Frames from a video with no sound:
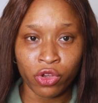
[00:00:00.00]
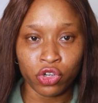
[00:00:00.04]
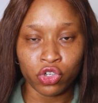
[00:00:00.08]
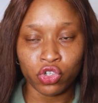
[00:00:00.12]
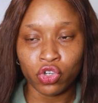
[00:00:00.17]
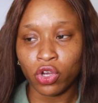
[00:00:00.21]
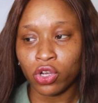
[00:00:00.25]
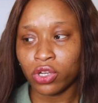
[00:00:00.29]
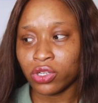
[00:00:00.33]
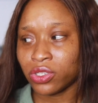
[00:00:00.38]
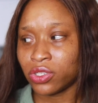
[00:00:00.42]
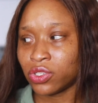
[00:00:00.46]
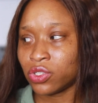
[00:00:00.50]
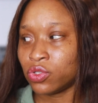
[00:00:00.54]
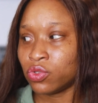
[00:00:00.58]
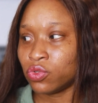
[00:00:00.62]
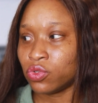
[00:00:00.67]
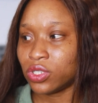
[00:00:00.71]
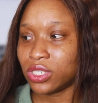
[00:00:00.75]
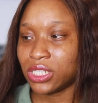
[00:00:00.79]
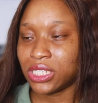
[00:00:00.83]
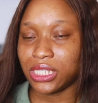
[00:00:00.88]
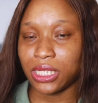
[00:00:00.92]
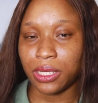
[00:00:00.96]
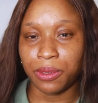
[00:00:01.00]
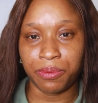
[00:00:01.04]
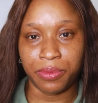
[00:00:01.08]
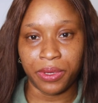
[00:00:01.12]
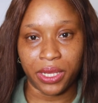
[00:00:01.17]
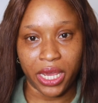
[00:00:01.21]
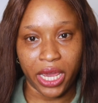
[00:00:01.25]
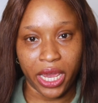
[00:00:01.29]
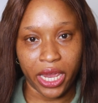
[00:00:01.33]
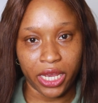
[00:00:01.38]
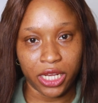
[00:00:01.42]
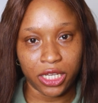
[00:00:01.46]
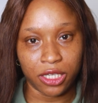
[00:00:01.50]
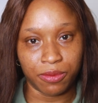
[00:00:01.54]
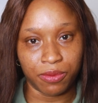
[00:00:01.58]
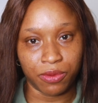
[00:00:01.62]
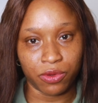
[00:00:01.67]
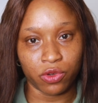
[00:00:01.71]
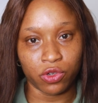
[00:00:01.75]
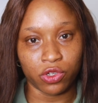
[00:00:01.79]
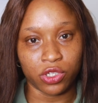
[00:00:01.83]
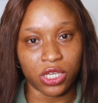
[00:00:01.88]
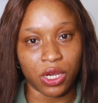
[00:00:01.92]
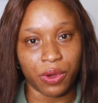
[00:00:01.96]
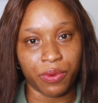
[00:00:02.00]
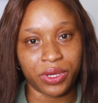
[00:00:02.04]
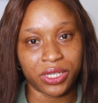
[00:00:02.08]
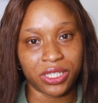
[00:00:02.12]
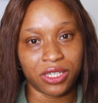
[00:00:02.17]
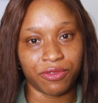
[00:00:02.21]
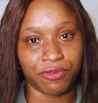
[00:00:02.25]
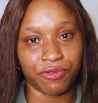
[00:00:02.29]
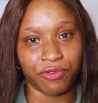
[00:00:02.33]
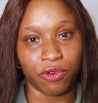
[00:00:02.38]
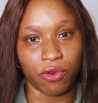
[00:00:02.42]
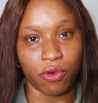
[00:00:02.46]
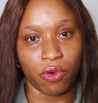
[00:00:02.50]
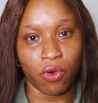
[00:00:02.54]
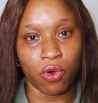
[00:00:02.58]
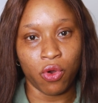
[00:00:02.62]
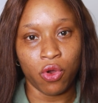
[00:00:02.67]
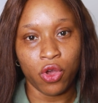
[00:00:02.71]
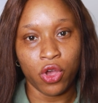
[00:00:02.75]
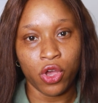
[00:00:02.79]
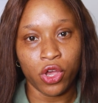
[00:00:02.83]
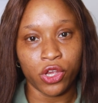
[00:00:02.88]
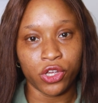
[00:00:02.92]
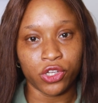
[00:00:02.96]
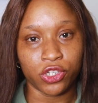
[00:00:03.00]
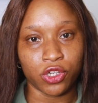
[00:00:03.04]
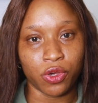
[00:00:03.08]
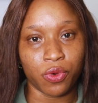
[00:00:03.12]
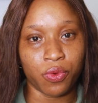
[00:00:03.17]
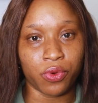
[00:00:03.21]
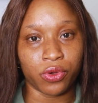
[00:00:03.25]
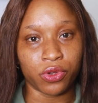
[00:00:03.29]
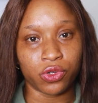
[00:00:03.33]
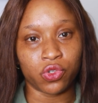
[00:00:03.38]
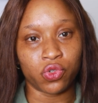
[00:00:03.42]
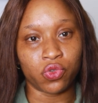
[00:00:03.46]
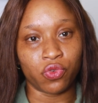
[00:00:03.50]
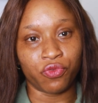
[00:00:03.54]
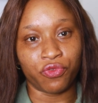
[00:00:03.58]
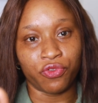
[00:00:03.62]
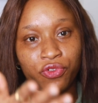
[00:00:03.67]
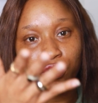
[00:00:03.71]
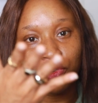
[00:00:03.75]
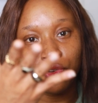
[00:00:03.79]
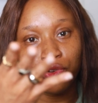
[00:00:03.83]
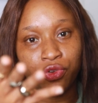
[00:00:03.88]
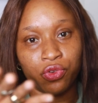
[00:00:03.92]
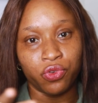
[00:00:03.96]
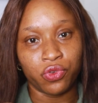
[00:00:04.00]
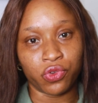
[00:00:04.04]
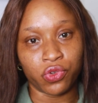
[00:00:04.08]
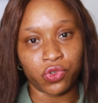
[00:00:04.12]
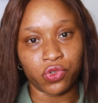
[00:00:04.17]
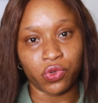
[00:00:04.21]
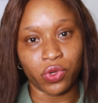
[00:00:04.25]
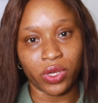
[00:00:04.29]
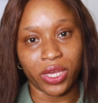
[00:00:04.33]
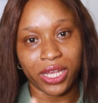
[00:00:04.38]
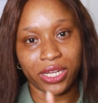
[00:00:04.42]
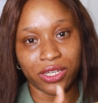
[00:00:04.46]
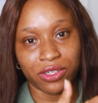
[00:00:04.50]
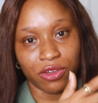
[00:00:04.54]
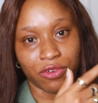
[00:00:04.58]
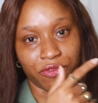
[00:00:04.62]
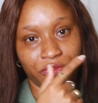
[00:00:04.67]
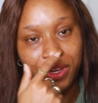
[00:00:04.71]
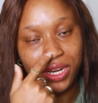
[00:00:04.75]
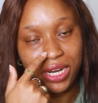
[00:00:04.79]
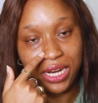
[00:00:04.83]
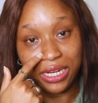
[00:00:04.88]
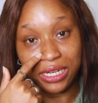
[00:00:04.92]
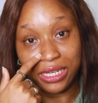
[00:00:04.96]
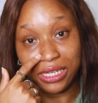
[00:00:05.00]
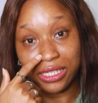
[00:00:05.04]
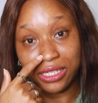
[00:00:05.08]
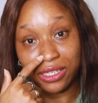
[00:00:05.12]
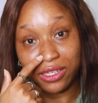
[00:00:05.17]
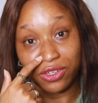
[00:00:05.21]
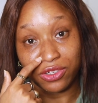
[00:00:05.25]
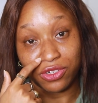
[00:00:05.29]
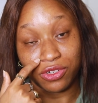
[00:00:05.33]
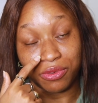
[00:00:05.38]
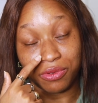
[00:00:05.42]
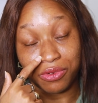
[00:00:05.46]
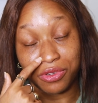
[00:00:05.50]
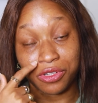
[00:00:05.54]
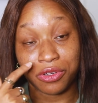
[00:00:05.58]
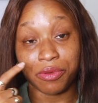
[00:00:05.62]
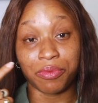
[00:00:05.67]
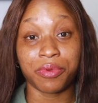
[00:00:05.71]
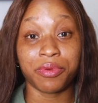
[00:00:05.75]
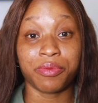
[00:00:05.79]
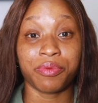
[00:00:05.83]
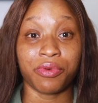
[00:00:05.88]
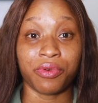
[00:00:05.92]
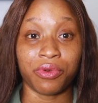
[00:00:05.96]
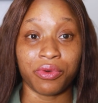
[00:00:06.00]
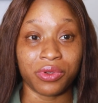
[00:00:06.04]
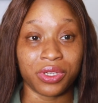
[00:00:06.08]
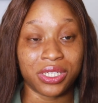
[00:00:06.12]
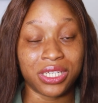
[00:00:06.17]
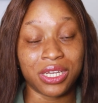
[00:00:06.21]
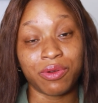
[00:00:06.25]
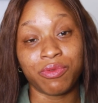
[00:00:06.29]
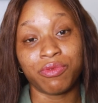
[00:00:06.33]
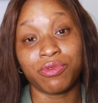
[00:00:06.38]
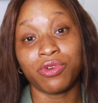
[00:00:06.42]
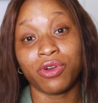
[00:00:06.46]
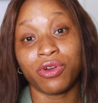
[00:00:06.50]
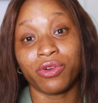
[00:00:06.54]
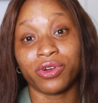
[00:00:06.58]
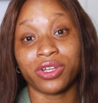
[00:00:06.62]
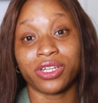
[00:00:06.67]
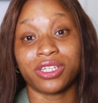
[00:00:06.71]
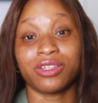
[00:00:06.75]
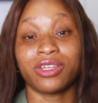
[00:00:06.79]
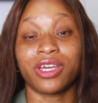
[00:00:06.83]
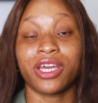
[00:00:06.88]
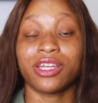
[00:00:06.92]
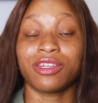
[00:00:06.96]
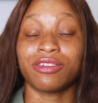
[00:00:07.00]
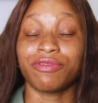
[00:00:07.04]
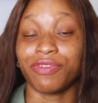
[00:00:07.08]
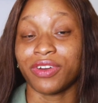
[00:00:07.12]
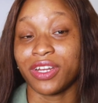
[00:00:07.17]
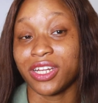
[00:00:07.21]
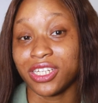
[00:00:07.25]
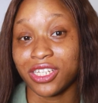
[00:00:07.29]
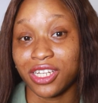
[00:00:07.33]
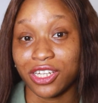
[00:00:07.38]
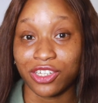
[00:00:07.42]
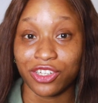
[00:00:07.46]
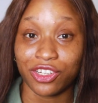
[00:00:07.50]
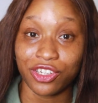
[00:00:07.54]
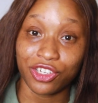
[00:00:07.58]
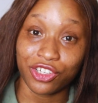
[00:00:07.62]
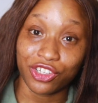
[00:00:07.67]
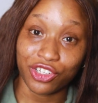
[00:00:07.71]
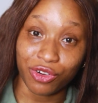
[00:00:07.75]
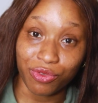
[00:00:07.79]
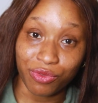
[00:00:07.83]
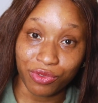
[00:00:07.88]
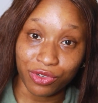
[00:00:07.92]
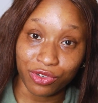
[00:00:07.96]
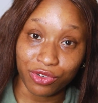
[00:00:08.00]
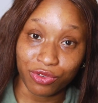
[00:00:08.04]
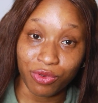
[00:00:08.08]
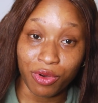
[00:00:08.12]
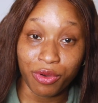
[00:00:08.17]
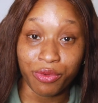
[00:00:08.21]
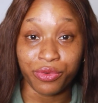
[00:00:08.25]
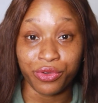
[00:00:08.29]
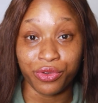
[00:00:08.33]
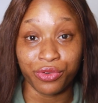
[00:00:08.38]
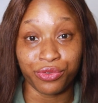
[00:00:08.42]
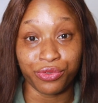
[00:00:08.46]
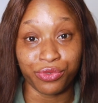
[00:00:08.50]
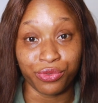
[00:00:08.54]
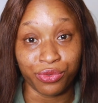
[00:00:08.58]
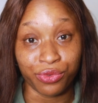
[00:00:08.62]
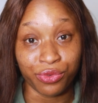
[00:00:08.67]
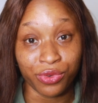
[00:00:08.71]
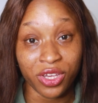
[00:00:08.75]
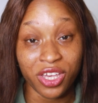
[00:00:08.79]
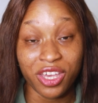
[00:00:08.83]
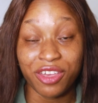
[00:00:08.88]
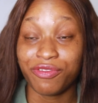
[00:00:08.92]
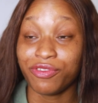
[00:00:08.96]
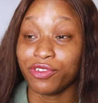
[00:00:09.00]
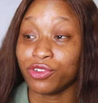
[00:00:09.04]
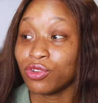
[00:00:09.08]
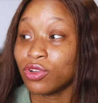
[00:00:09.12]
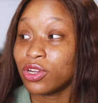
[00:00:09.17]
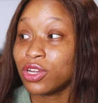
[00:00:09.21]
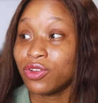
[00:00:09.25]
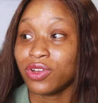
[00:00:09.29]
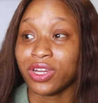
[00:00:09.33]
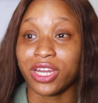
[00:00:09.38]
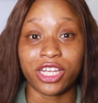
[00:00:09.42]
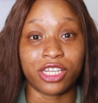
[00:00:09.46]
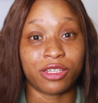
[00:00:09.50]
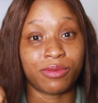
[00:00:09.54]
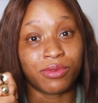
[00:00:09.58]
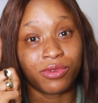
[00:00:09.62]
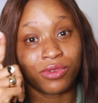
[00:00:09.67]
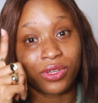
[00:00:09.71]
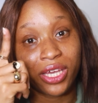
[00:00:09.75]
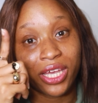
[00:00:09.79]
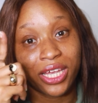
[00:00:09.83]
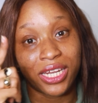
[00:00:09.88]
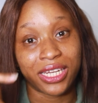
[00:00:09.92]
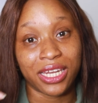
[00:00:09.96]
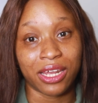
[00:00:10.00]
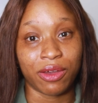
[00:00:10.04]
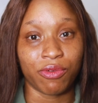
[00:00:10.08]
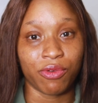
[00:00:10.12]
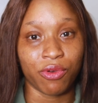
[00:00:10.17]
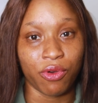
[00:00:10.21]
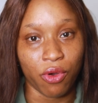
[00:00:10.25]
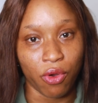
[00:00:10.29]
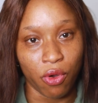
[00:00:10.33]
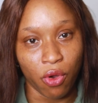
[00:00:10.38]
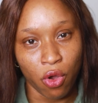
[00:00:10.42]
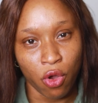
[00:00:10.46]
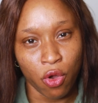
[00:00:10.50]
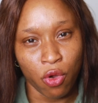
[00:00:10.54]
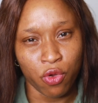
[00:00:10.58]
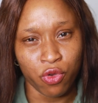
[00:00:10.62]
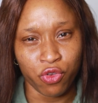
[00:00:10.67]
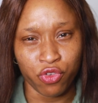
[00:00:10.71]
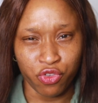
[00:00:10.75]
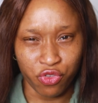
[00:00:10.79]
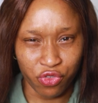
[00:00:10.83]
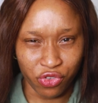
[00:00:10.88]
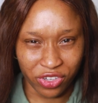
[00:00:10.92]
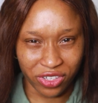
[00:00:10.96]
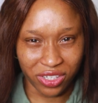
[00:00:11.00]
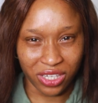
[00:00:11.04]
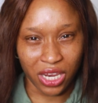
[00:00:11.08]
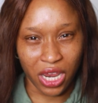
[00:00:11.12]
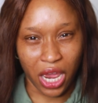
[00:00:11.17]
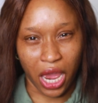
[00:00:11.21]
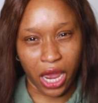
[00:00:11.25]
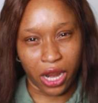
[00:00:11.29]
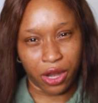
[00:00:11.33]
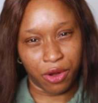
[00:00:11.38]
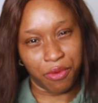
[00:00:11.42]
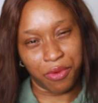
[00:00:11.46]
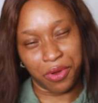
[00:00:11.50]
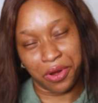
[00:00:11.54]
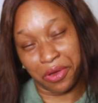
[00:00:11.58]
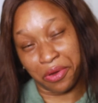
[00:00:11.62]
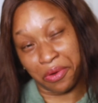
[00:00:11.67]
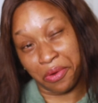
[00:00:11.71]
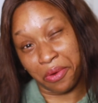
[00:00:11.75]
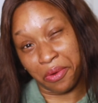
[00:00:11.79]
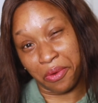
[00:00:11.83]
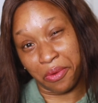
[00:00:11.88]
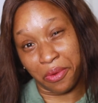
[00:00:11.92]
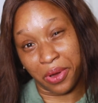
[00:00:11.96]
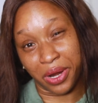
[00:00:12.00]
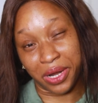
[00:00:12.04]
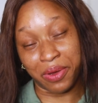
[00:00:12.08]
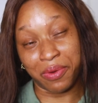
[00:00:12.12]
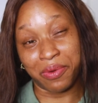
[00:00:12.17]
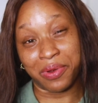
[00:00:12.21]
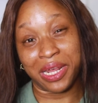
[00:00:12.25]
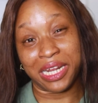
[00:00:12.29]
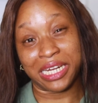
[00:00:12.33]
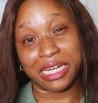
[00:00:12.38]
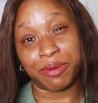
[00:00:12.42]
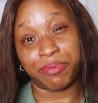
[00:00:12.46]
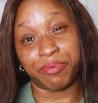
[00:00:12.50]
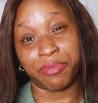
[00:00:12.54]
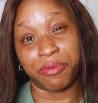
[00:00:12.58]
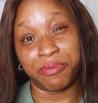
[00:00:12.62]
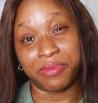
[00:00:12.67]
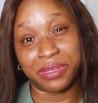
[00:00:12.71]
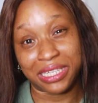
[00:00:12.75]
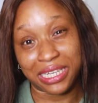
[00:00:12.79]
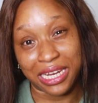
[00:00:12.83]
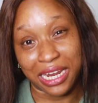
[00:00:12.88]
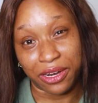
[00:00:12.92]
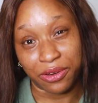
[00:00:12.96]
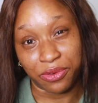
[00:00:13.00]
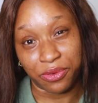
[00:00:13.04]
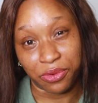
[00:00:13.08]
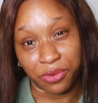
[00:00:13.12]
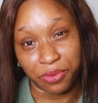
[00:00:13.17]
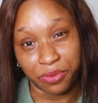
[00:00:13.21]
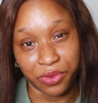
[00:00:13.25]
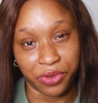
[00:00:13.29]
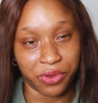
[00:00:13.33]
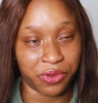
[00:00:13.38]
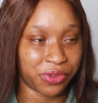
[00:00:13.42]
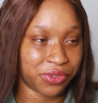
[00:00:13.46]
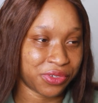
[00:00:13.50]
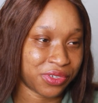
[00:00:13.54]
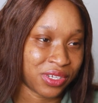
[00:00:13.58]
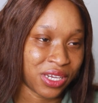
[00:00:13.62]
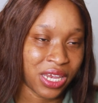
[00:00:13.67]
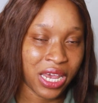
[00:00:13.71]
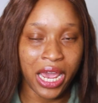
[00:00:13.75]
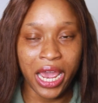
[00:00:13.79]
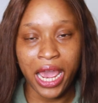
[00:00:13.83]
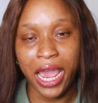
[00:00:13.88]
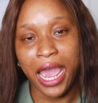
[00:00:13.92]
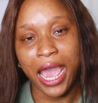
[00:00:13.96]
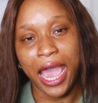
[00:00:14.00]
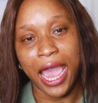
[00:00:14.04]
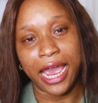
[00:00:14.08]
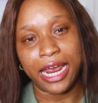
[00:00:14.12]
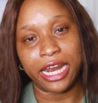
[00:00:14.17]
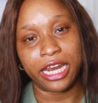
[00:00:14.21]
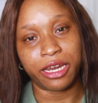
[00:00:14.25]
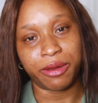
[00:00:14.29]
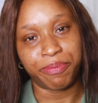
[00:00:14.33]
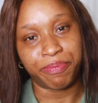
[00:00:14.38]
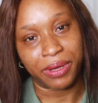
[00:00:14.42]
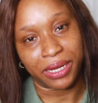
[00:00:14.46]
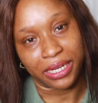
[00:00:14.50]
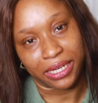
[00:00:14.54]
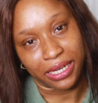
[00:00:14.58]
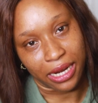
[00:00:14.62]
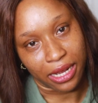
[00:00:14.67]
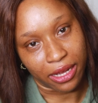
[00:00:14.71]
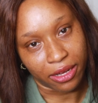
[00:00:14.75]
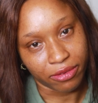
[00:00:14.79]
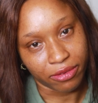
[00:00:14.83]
Don't stay behind because you're waiting for someone to follow you to get your final destination. Because some people, they will not get to final destination with you. What will you do? If it's only you that's supposed to get there, uncle, you say, I don't want to go, I don't want to enter promised land though, because I need a partner.